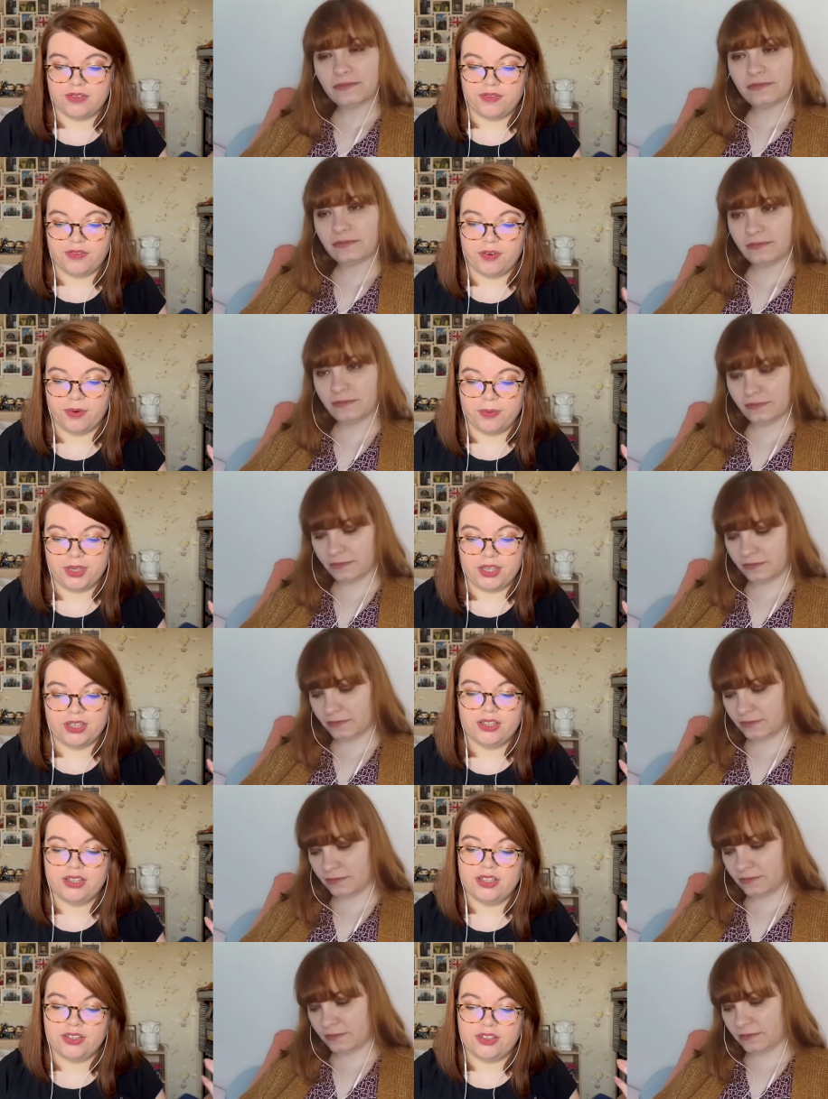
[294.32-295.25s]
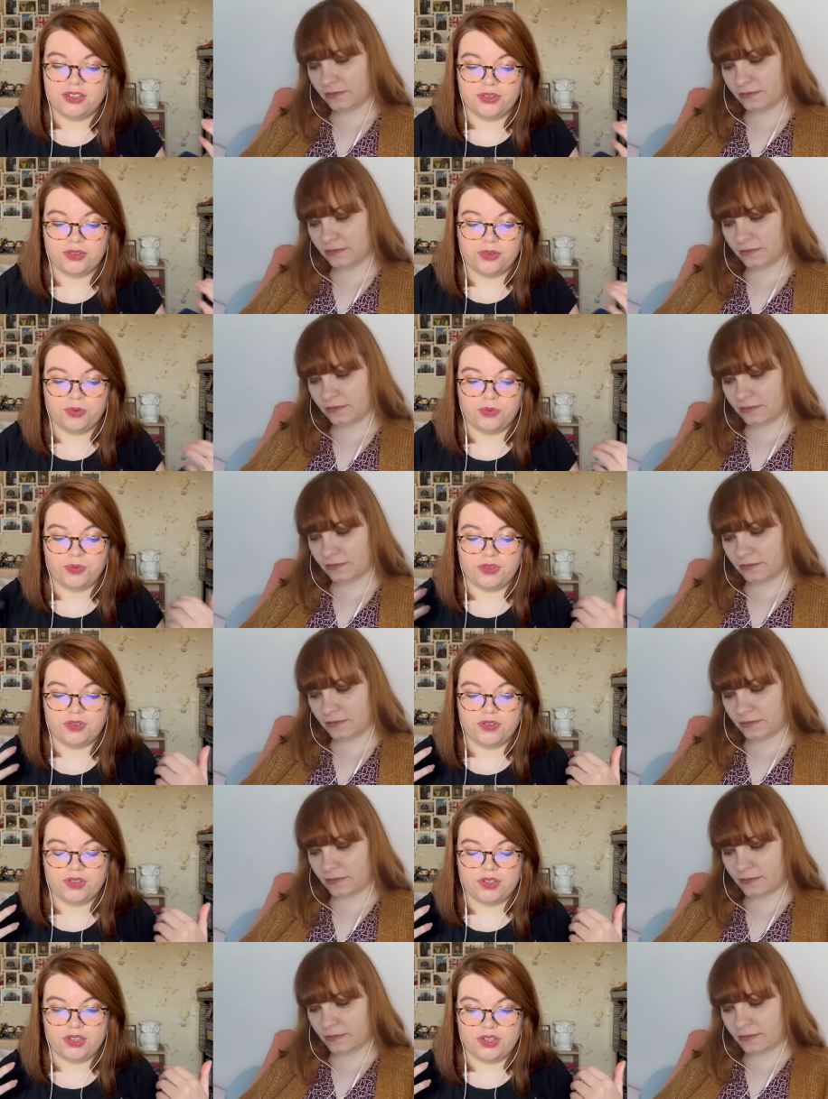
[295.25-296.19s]
Speaker 1: for me, you know.
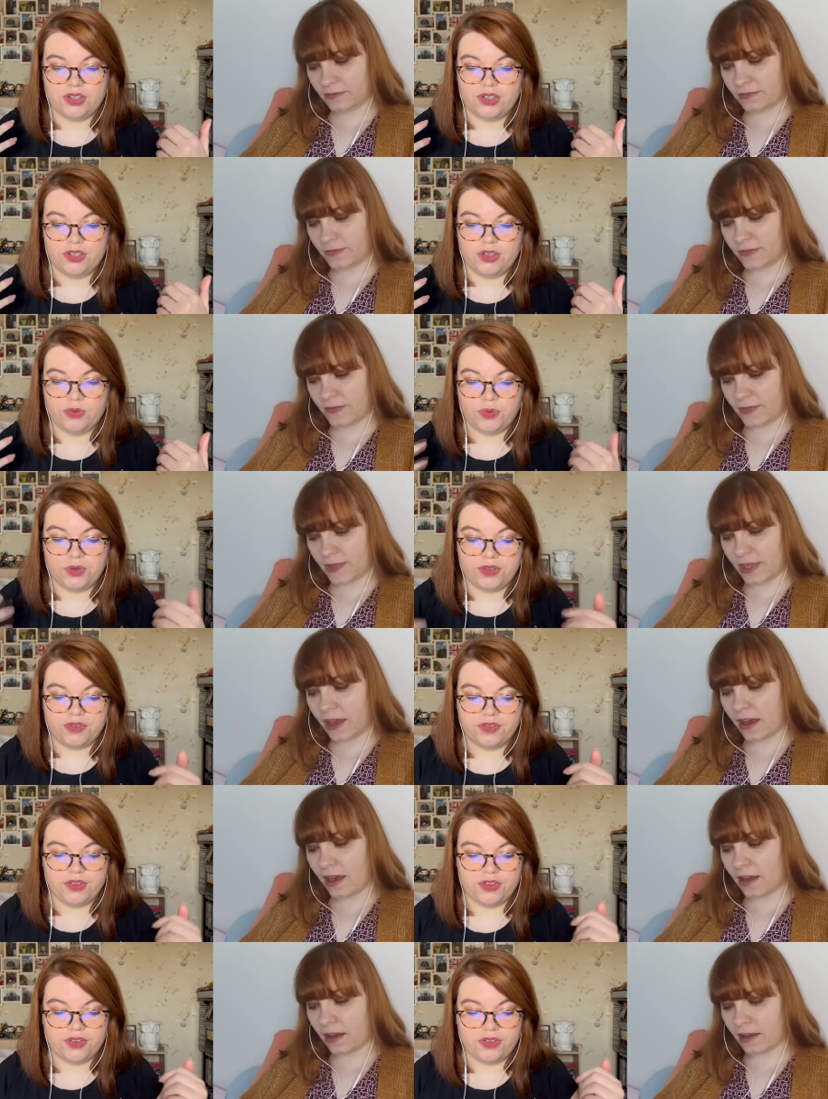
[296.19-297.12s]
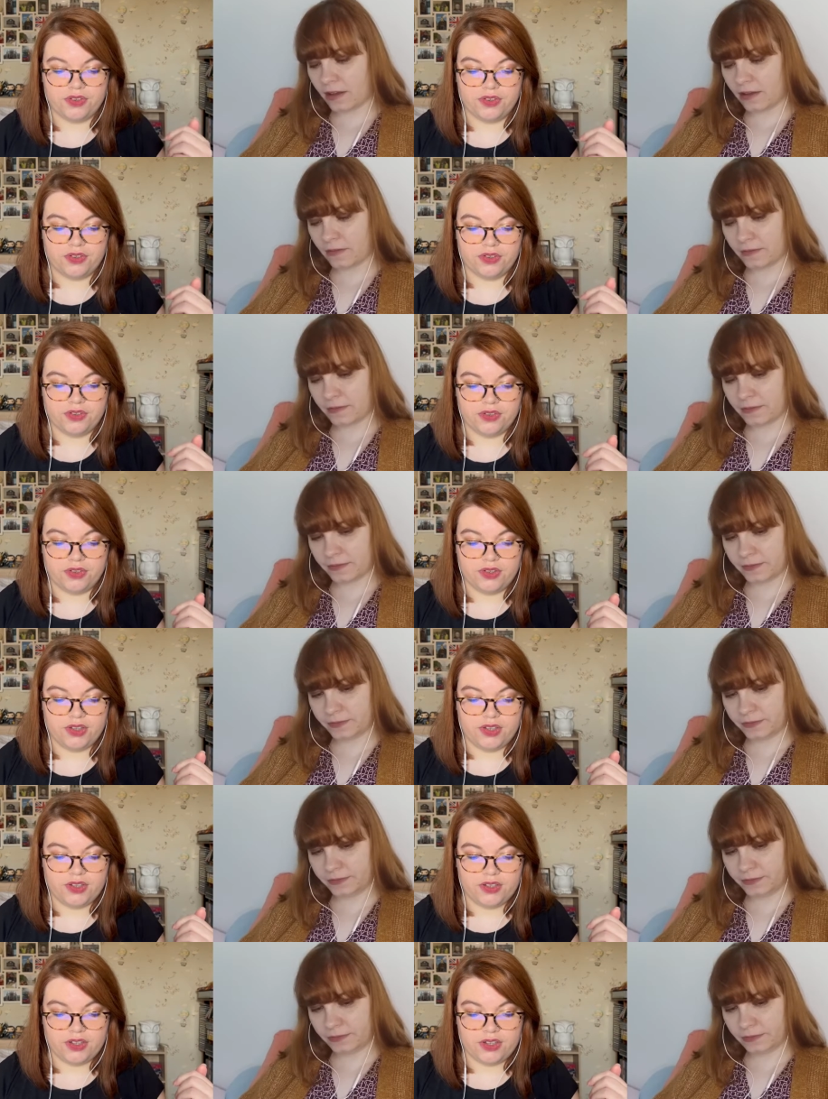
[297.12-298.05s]
With, yeah. Uh,
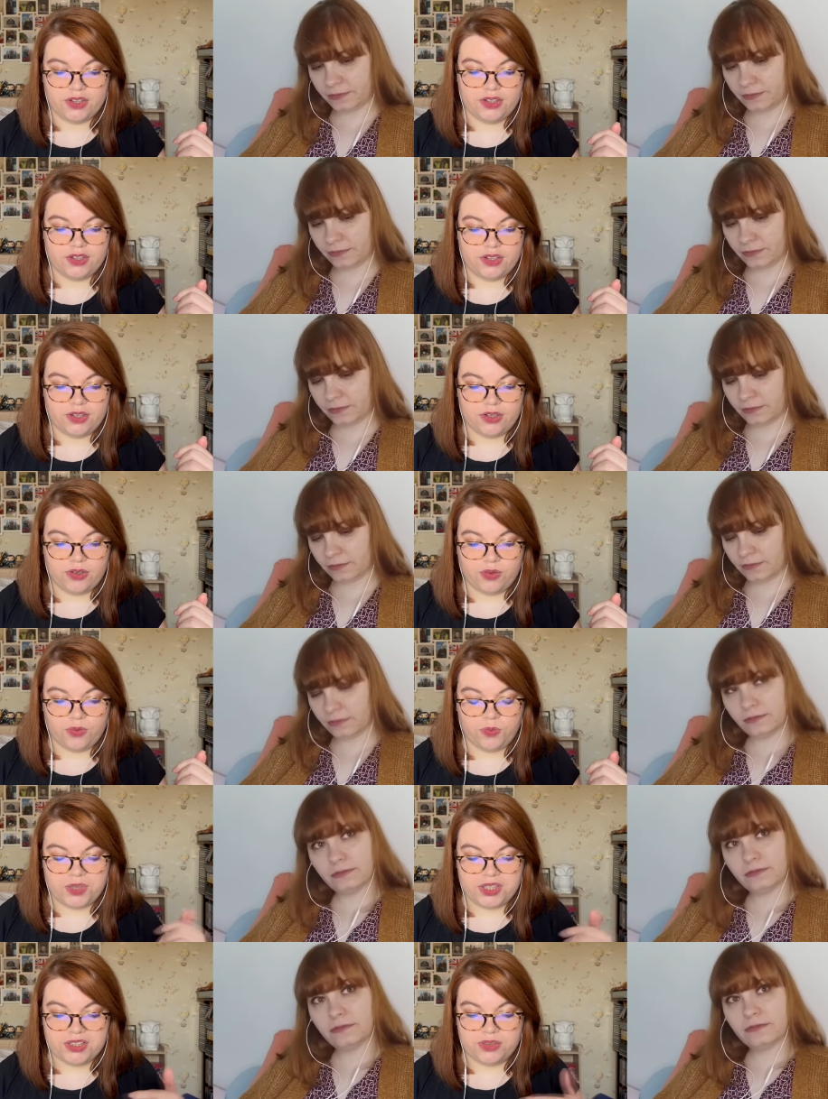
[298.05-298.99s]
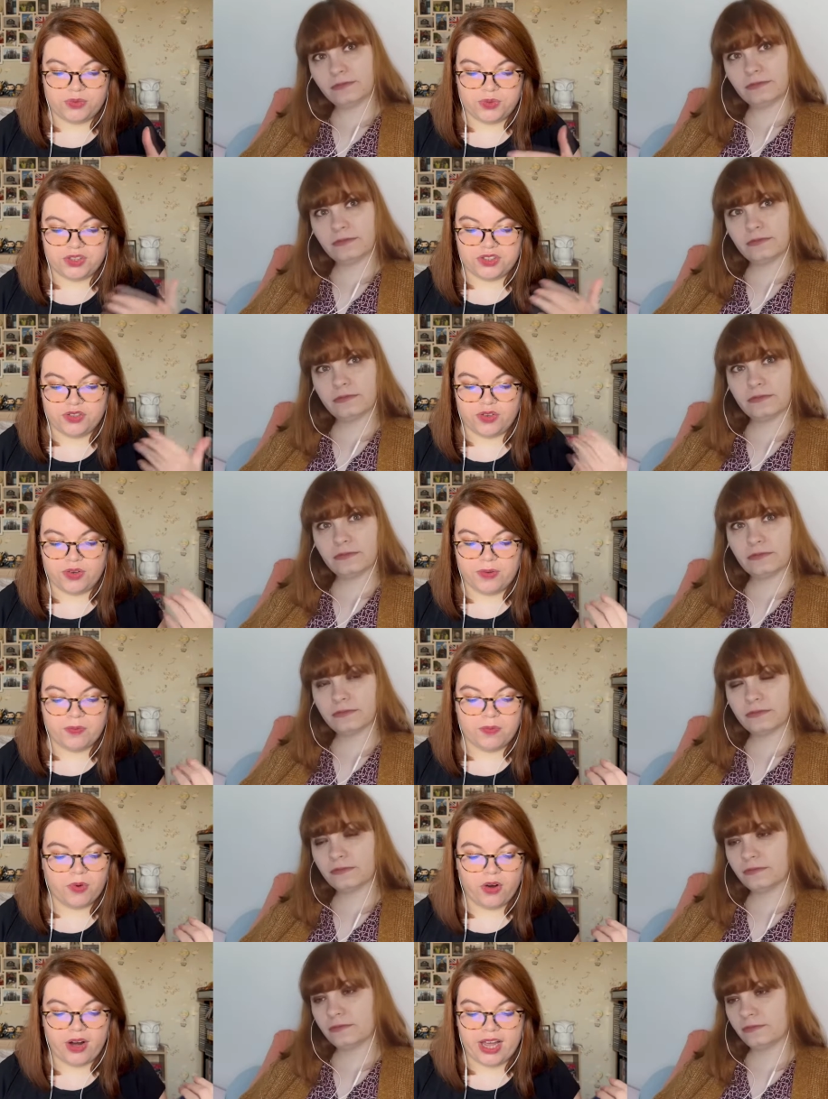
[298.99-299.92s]
we, we saw him
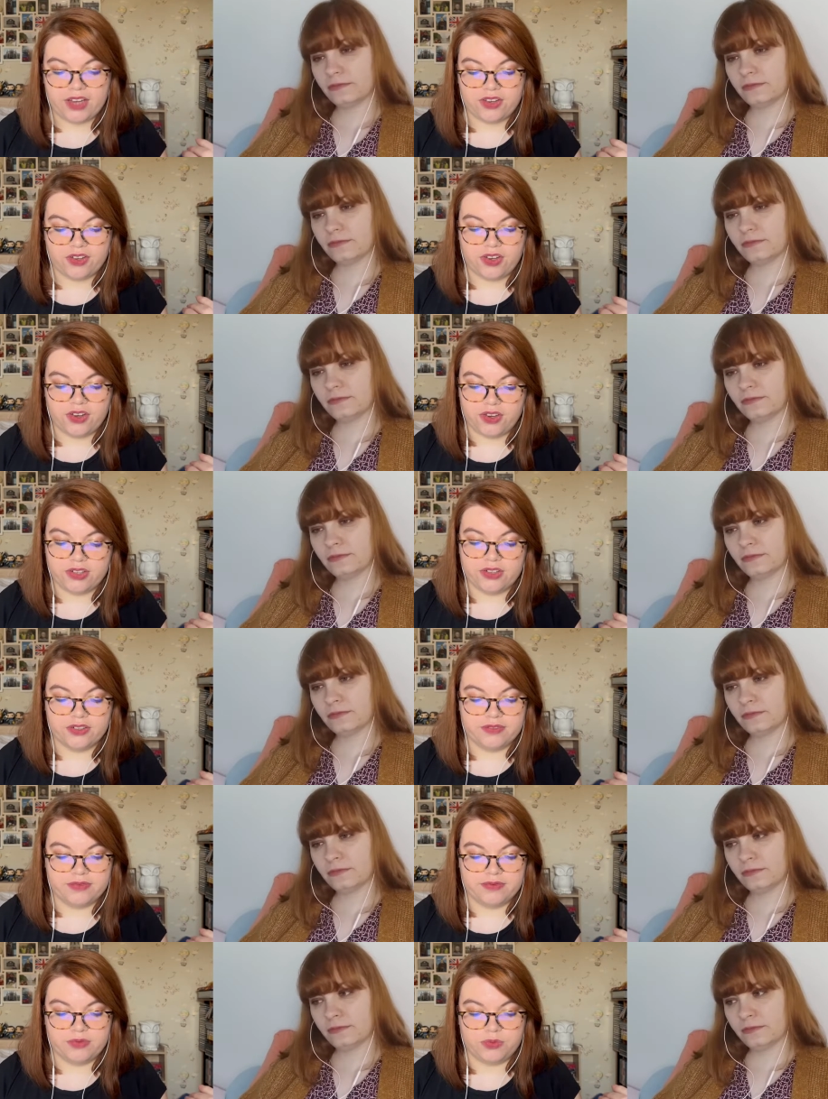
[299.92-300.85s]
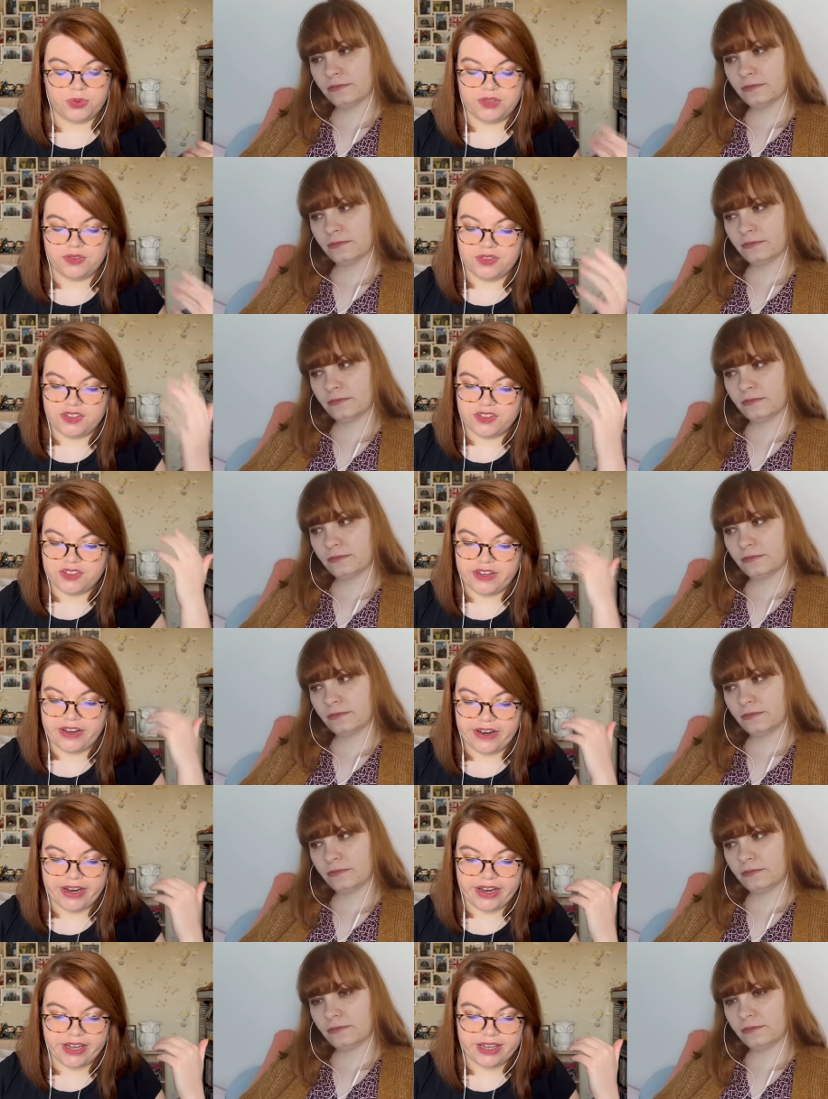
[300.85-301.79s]
more like a god with his hair